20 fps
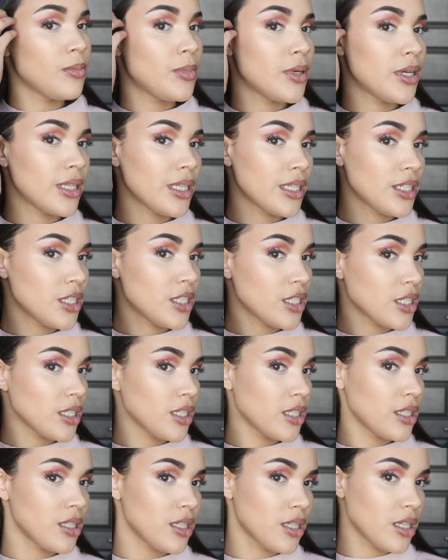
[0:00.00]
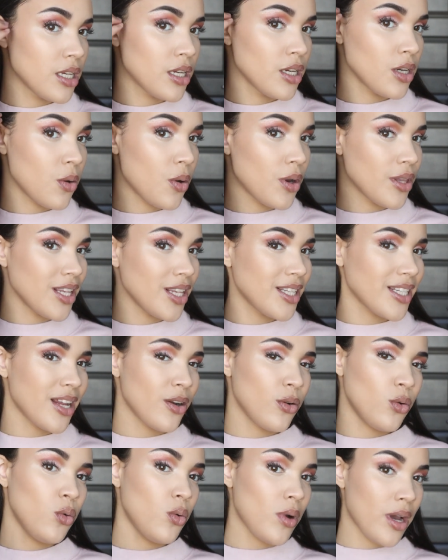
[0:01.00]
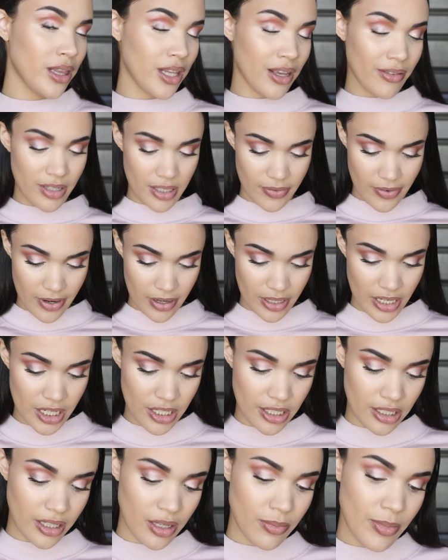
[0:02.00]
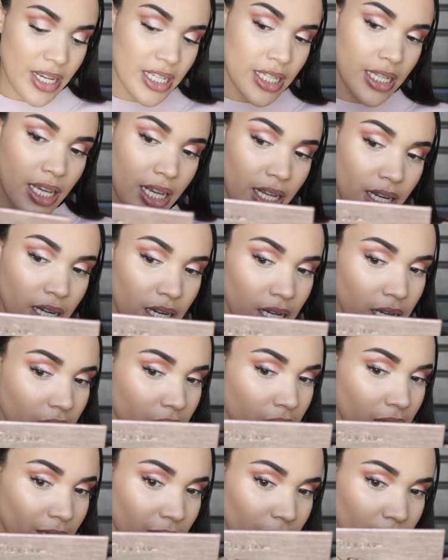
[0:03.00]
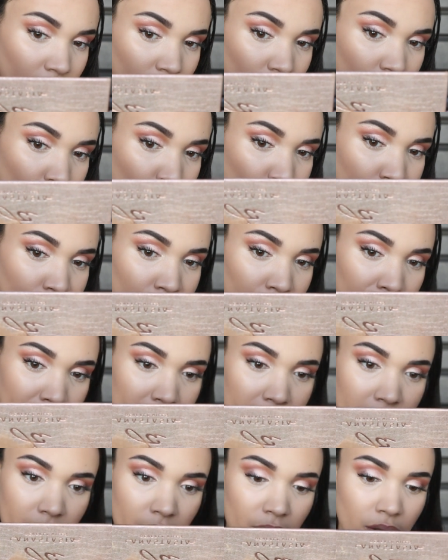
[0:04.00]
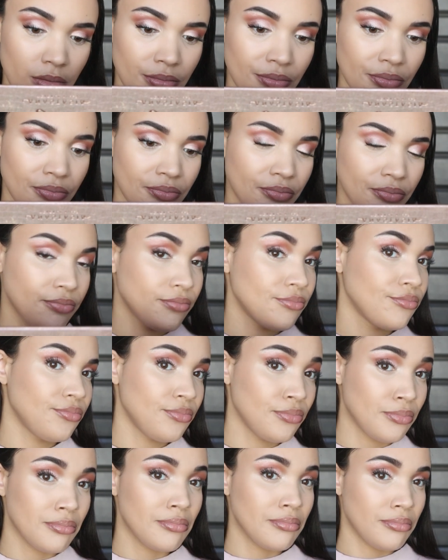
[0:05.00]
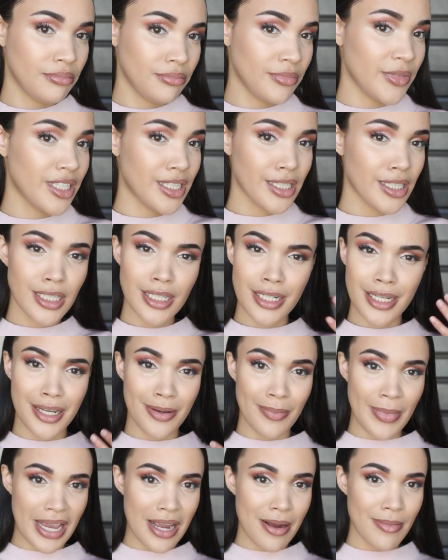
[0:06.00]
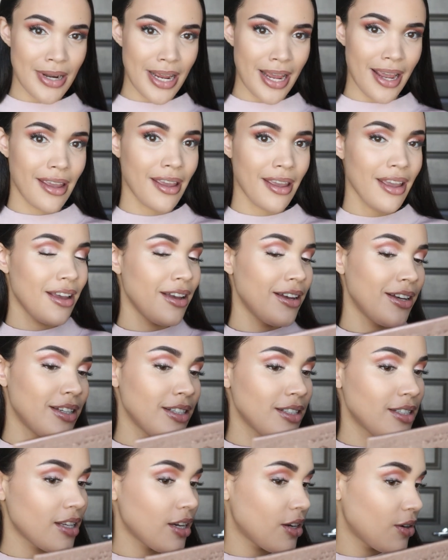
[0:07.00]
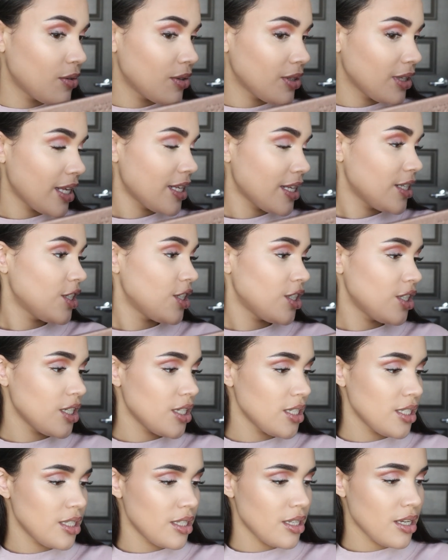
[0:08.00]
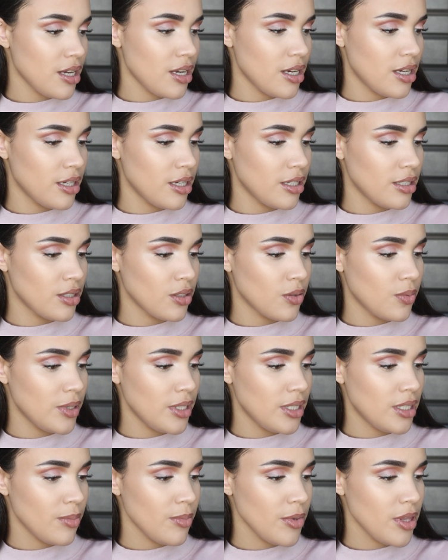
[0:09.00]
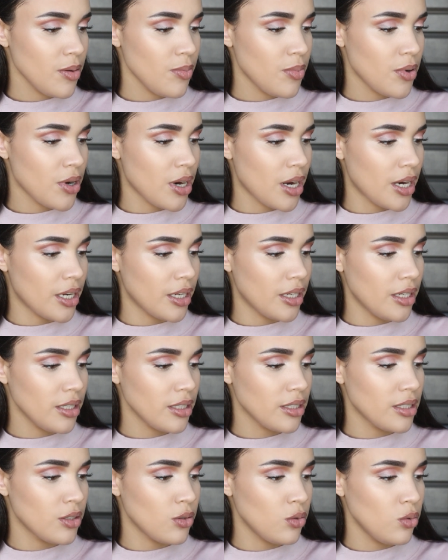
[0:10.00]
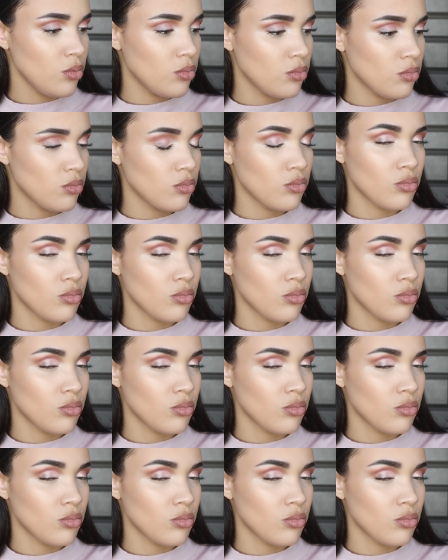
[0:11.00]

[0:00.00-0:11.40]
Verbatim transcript: but let's just go on this side Ooh, I love this foundation like my skin looks so good right now mm -hmm. this is a good makeup day so let's just uh, squeeze some of the product Ooh,